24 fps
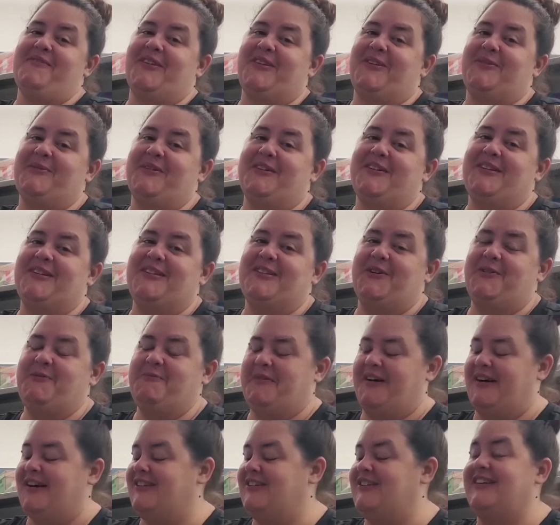this one so
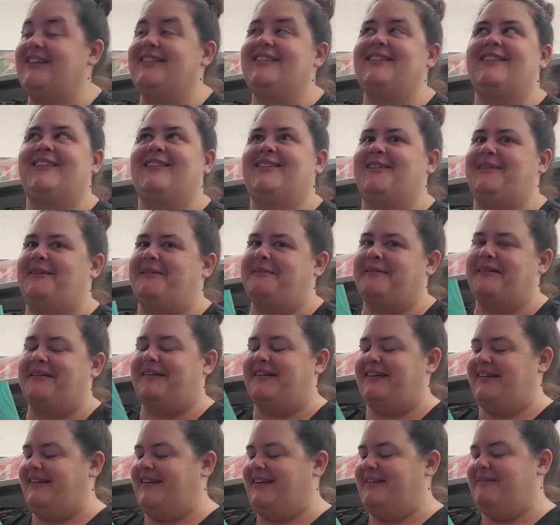much. It's so
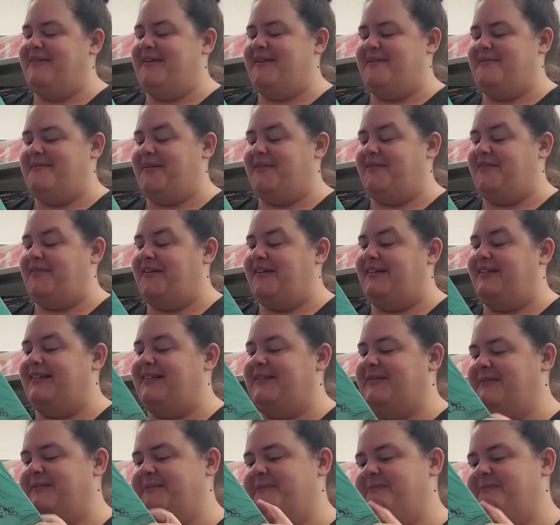good. Here we go, my friends.